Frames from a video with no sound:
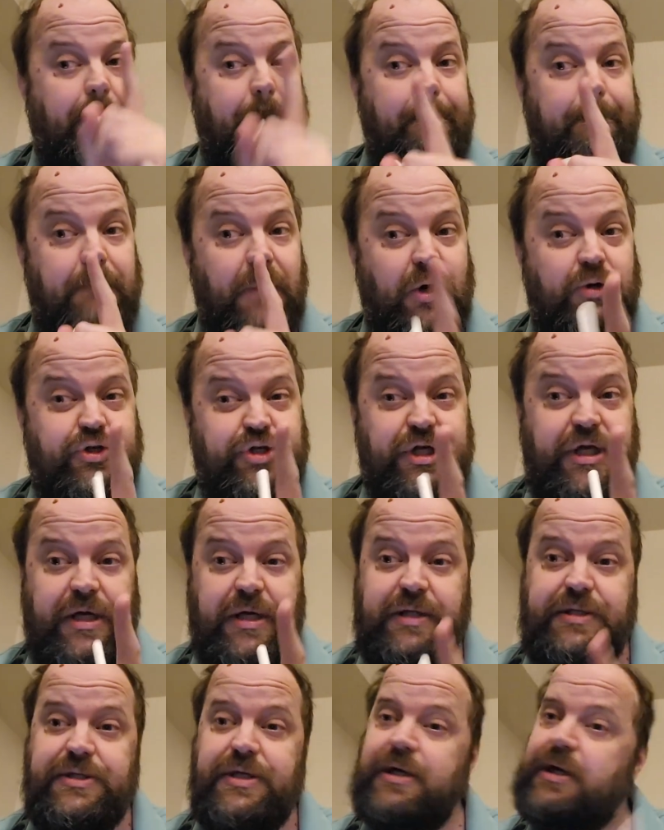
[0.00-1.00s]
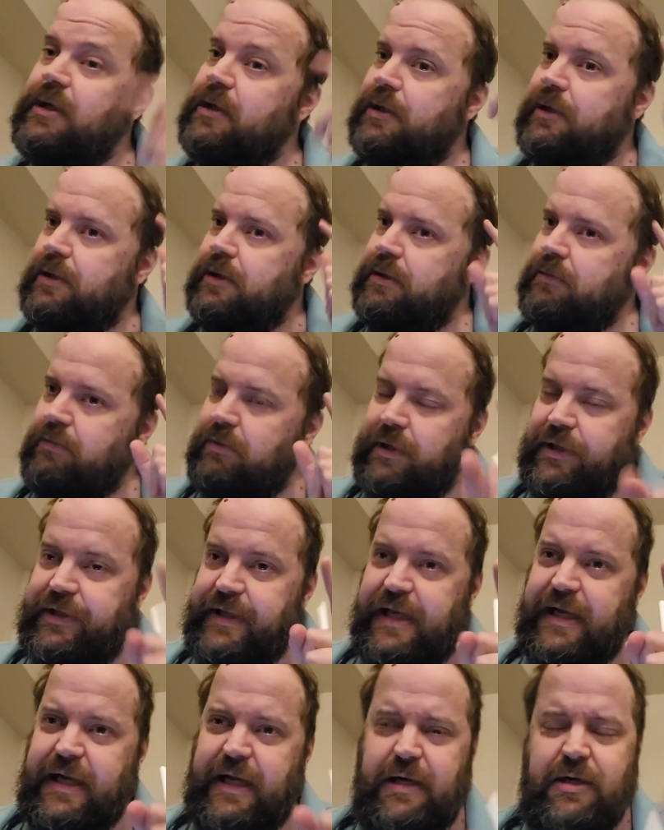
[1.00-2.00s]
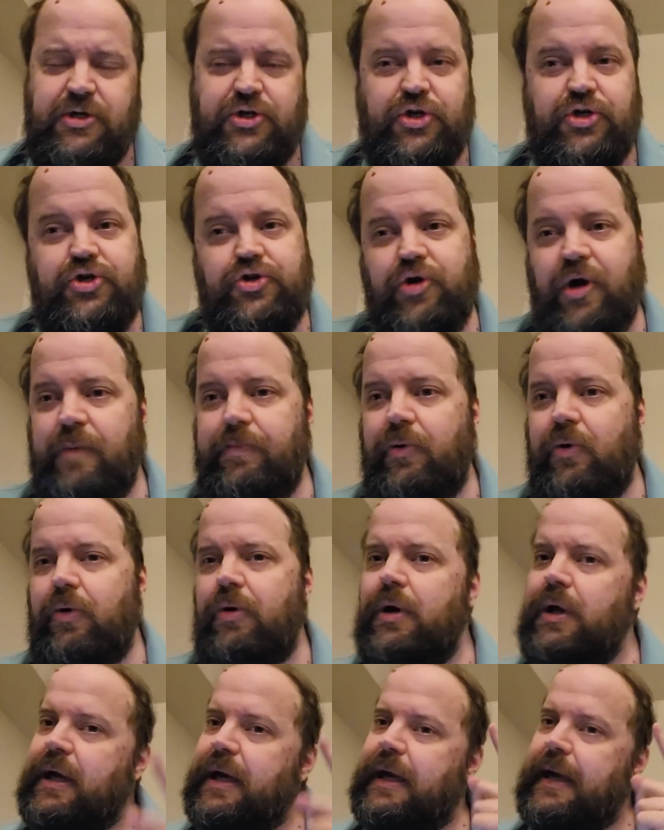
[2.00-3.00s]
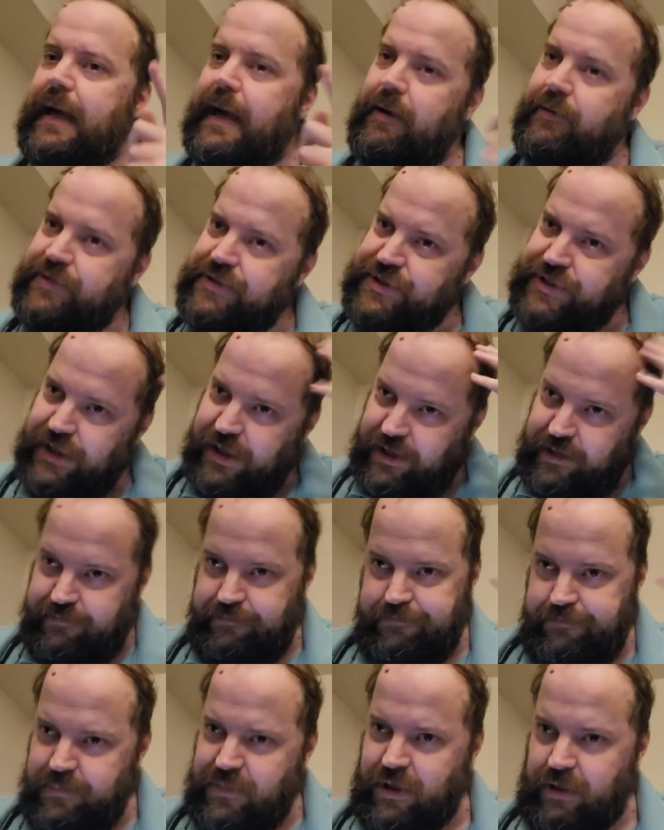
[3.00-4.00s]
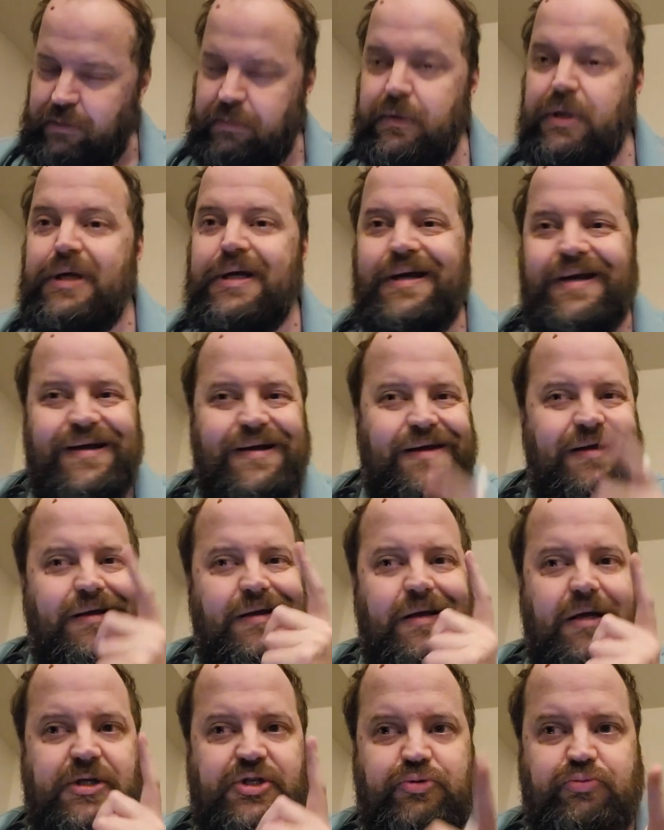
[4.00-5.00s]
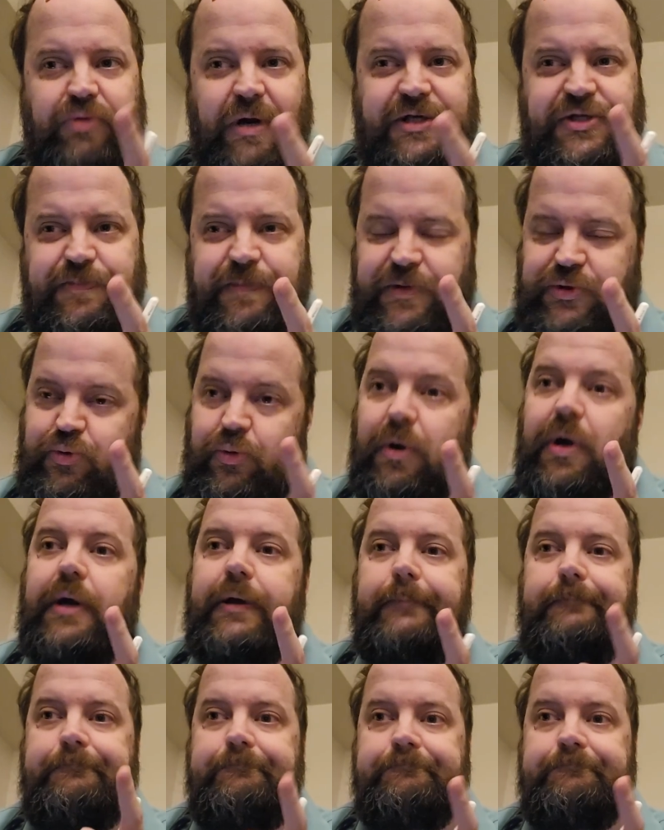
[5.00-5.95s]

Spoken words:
Most kids, when they get into trouble outside, it's respiratory.